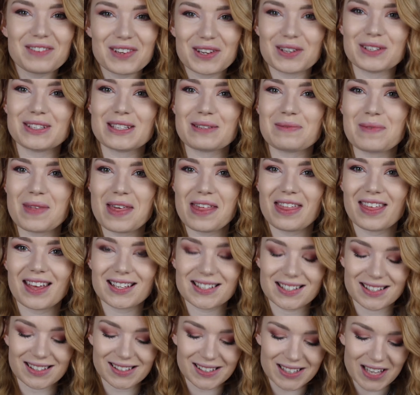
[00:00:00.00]
Use some of the
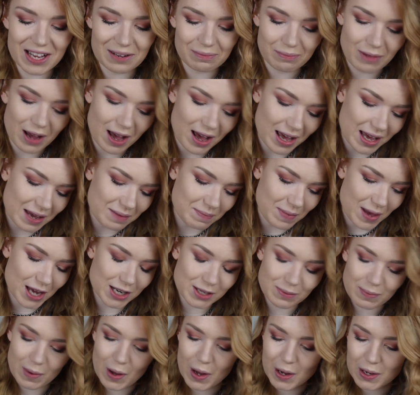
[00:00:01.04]
things inside my
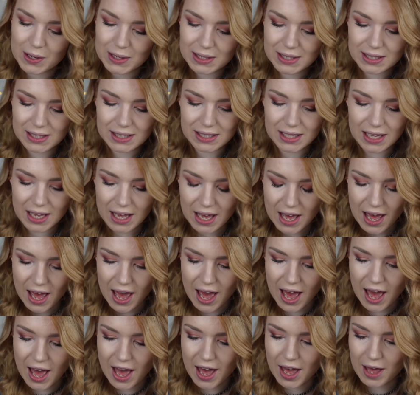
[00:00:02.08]
Birchbox.
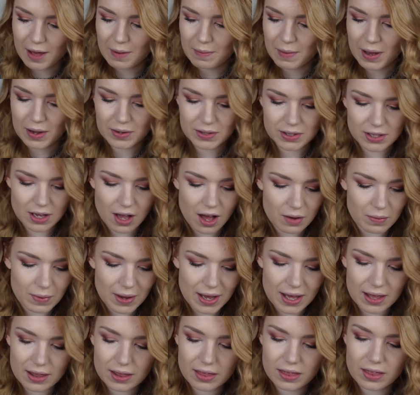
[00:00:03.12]
I'll start
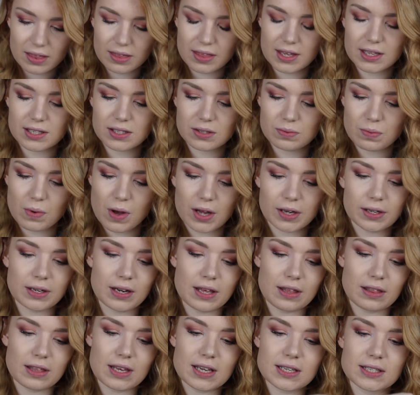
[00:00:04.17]
with this
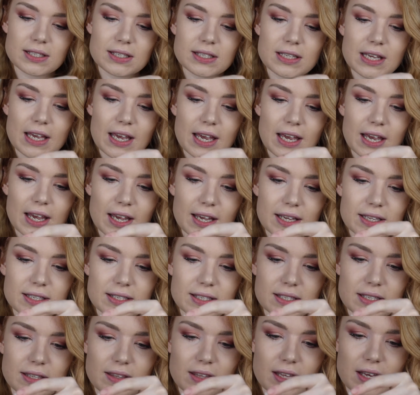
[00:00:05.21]
one. This is
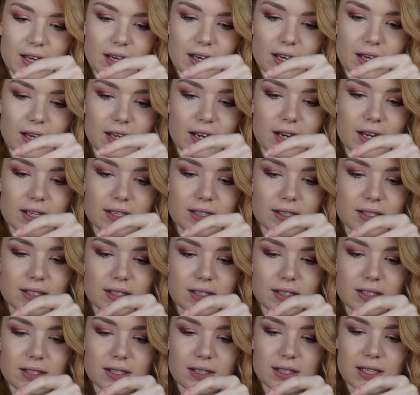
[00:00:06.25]
the
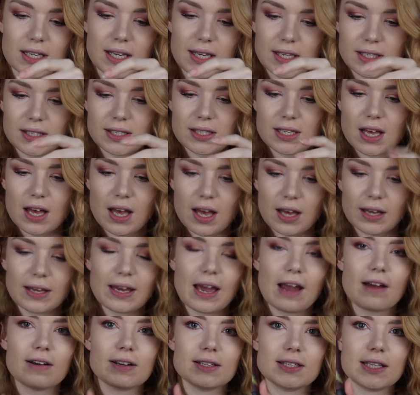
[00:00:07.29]
Lasita
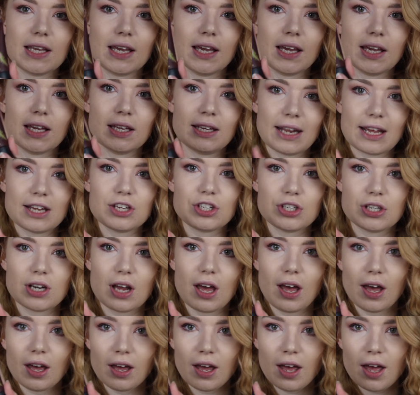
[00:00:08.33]
Keratin
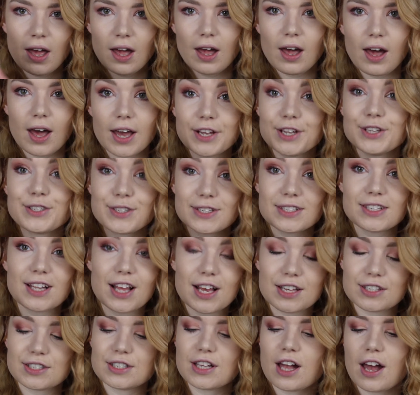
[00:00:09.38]
Conditioner. I used this
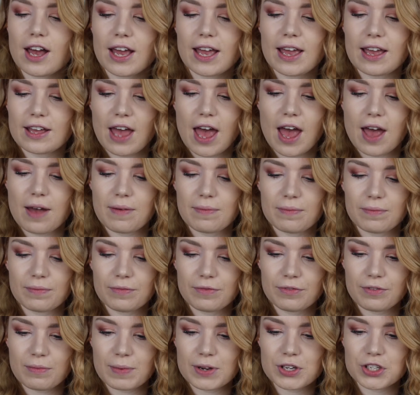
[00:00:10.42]
last night
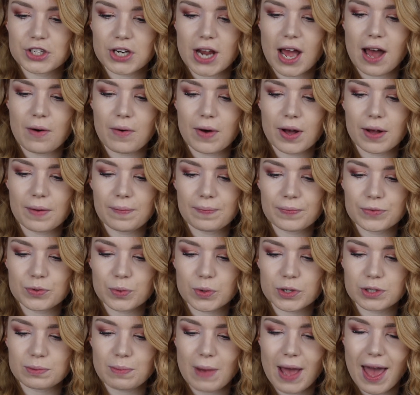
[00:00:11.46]
for my shower,
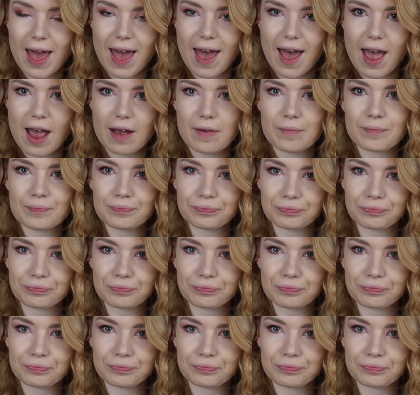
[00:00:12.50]
to wash my hair,